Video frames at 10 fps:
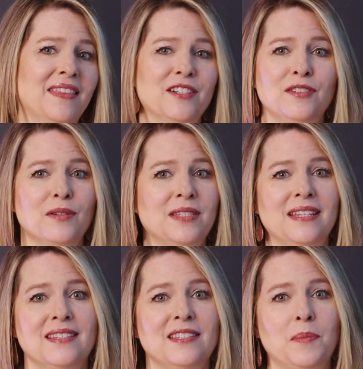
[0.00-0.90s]
and there's no
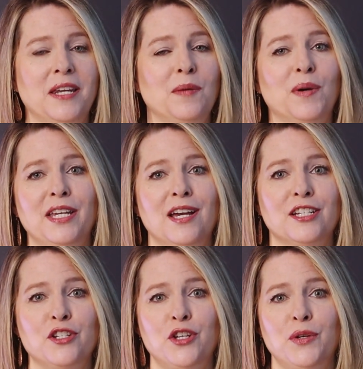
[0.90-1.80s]
sense in spending money on
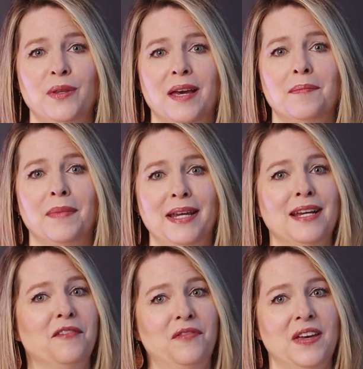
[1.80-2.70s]
a shoe that might
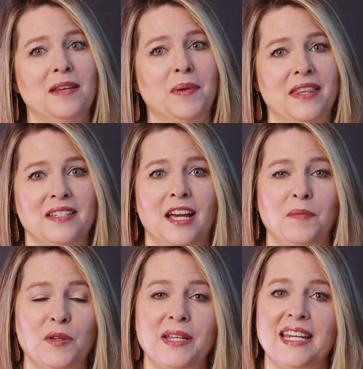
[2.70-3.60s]
not fit by the time
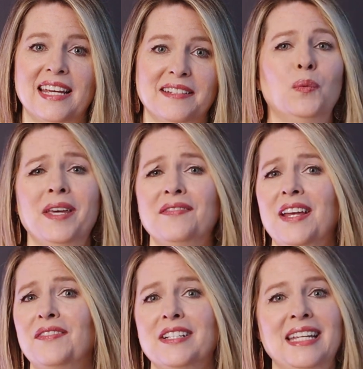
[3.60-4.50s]
you need it. We've
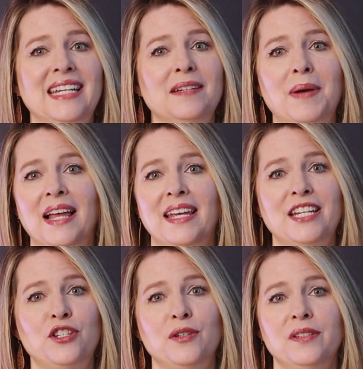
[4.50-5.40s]
never needed ballet
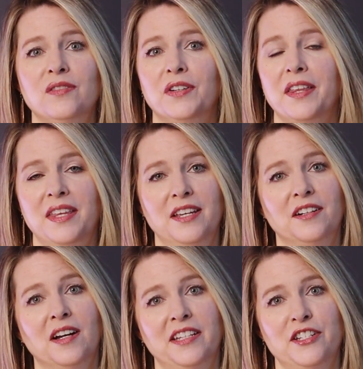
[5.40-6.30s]
shoes for a
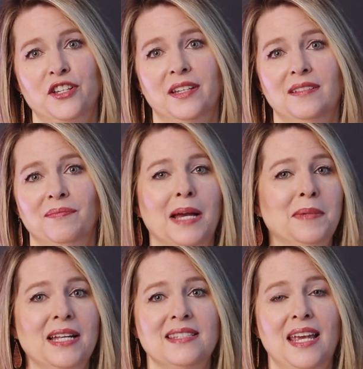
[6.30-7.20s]
theater audition. I'm
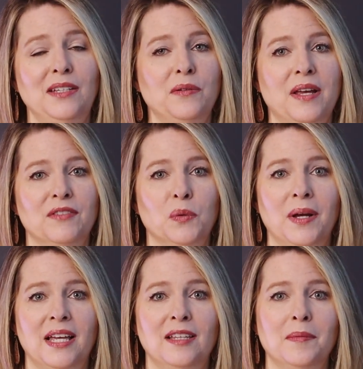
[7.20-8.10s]
not saying you never
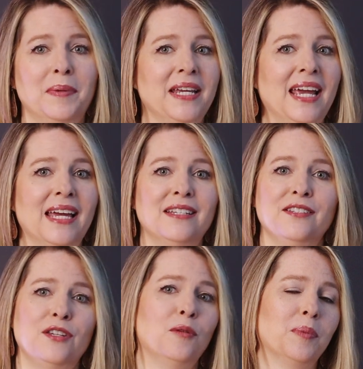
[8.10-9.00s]
will, but
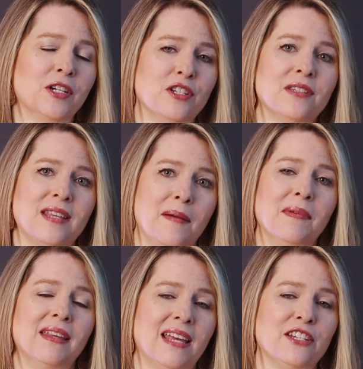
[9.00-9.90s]
again, don't purchase them
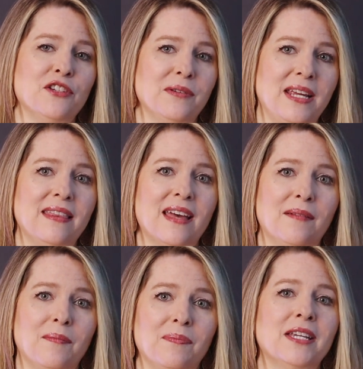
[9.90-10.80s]
unless you need
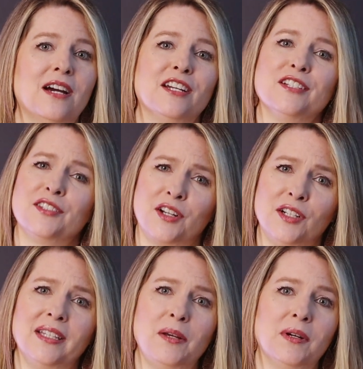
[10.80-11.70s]
them. My daughter is
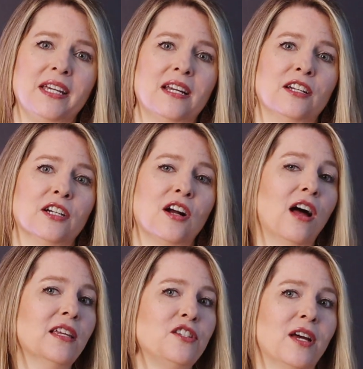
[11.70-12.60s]
currently working on her
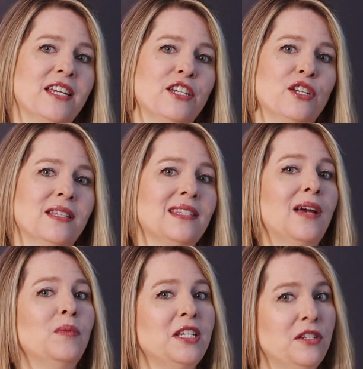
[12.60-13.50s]
college auditions,
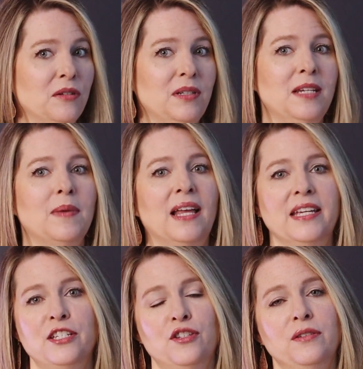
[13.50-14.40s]
and we do need
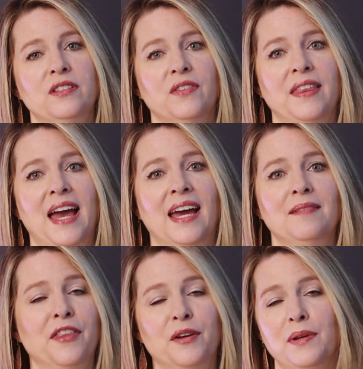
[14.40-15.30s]
ballet shoes for that,
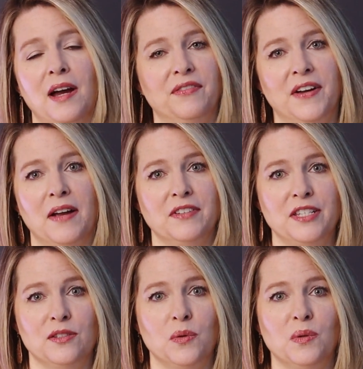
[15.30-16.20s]
although not for every
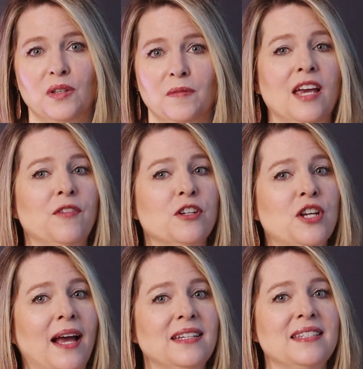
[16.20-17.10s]
school. If your
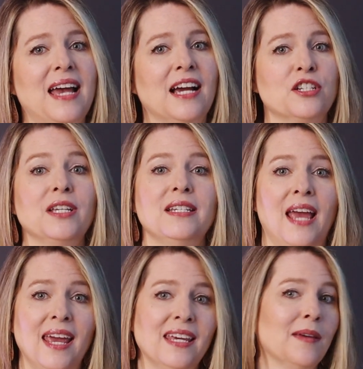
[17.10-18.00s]
child is actually
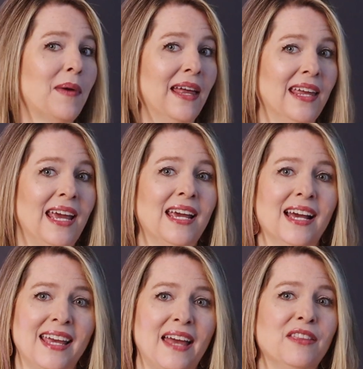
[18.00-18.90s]
taking ballet,
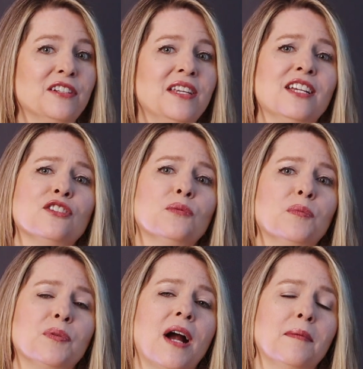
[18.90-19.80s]
again, their teacher will
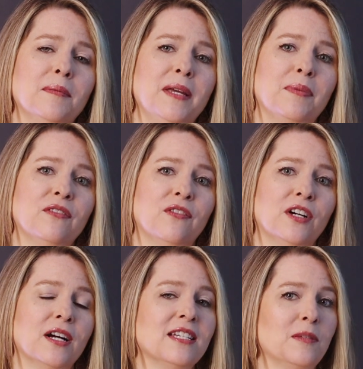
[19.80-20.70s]
probably
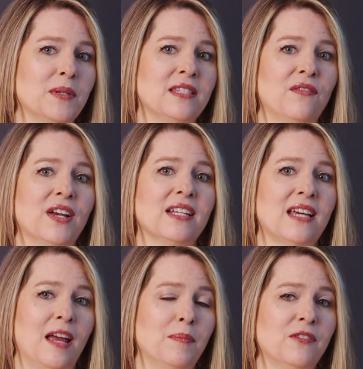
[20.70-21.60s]
prefer a specific
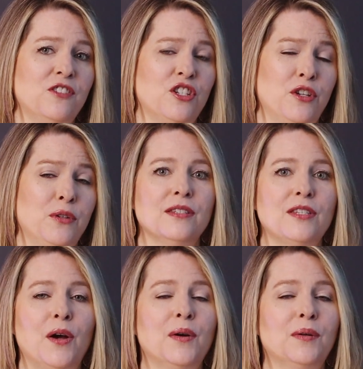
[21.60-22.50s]
type of shoe,
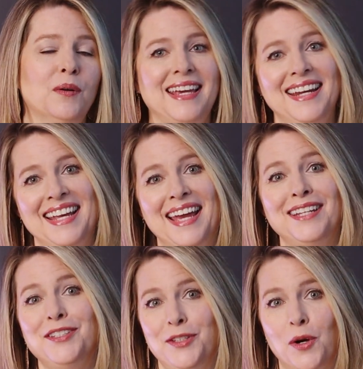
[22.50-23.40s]
so yet again,
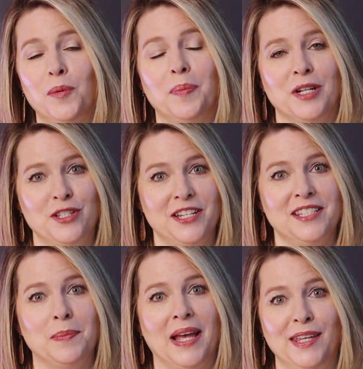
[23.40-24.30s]
don't
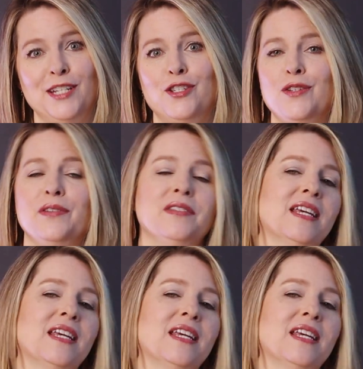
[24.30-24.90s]
purchase ballet shoes